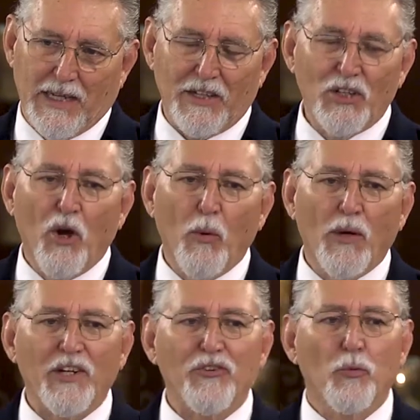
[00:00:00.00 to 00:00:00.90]
and no
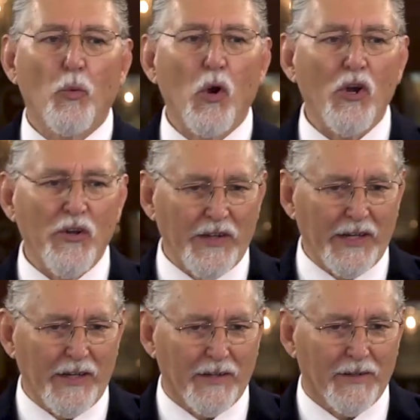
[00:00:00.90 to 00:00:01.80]
one is
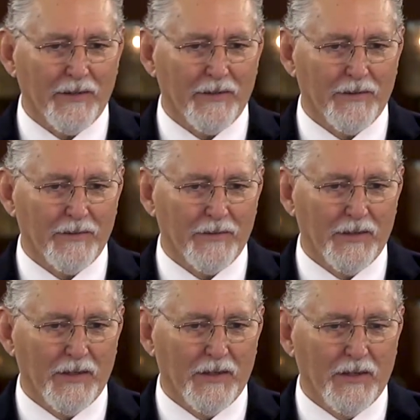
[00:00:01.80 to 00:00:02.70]
worthy
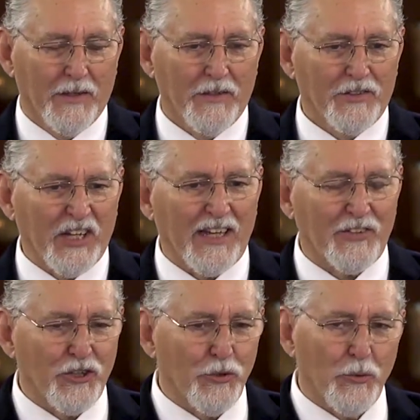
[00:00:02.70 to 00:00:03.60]
to,
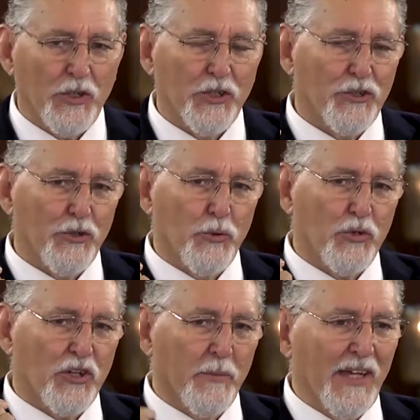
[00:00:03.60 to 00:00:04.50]
to, to
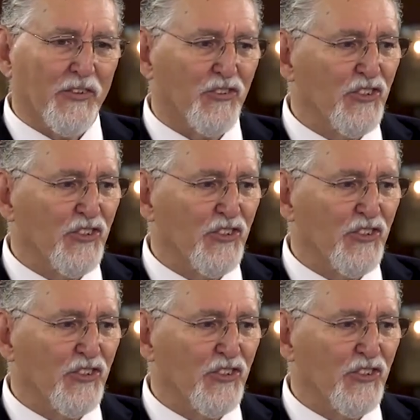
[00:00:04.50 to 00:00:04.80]
commence